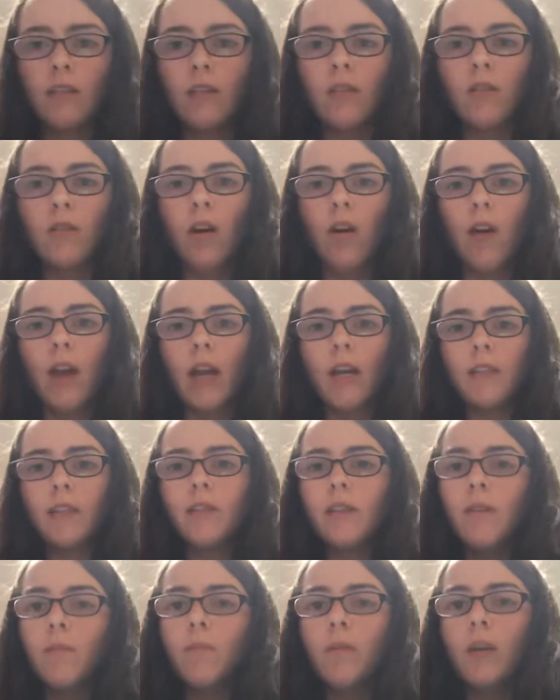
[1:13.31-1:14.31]
So at
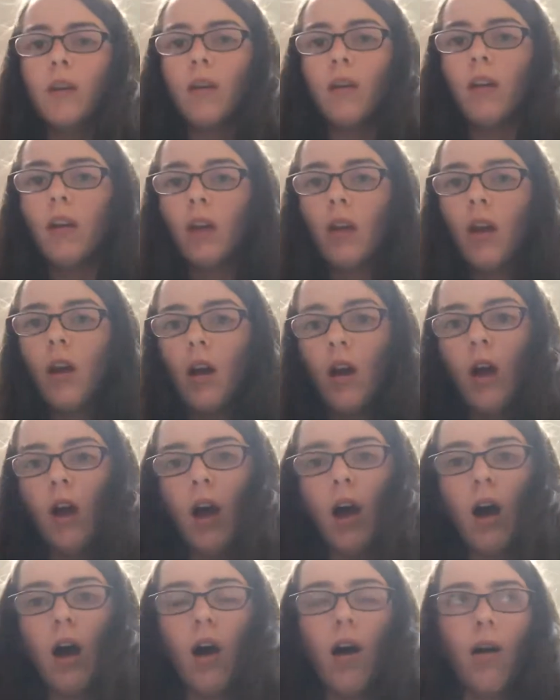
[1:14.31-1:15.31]
STP,
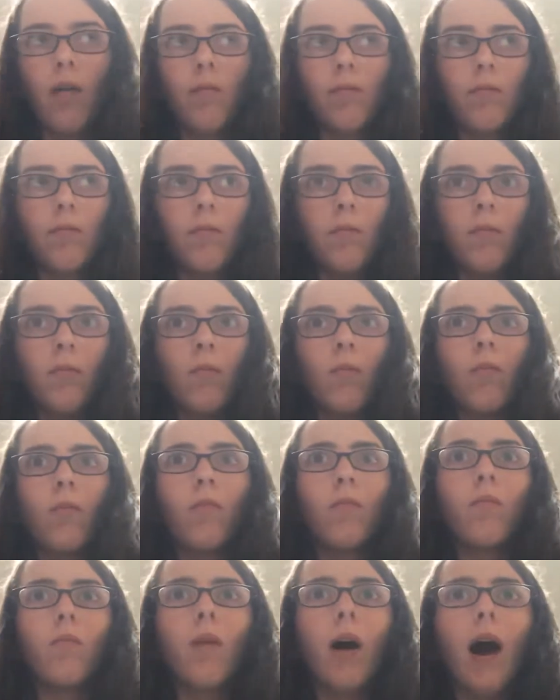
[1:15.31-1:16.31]

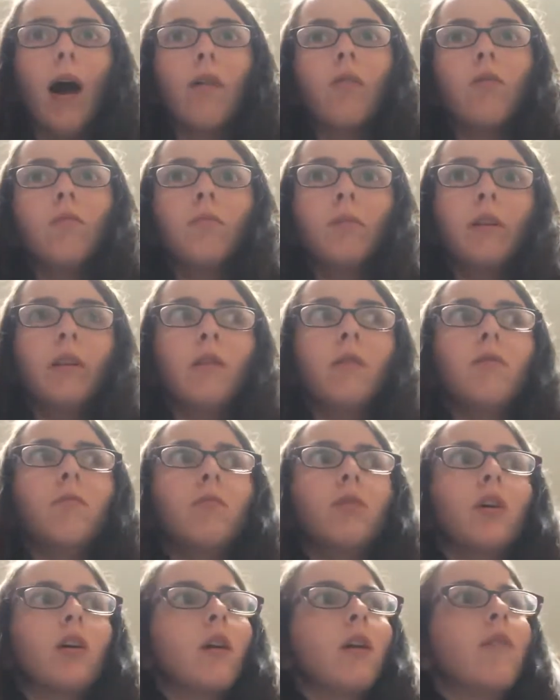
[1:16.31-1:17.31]
I would be
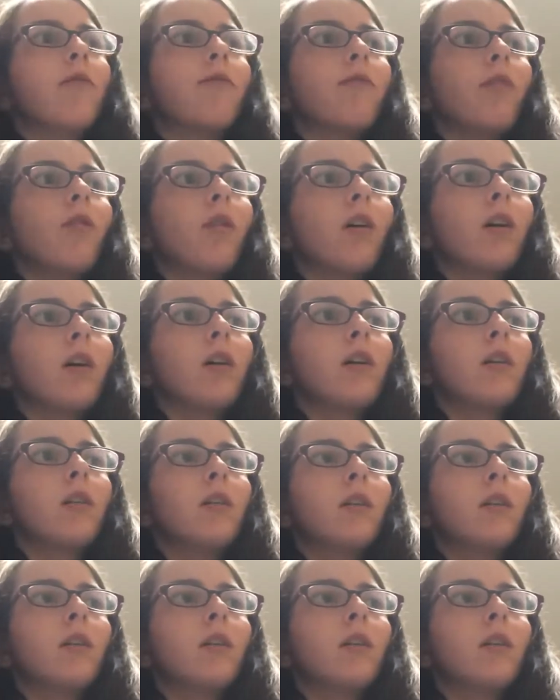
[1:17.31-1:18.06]
looking for,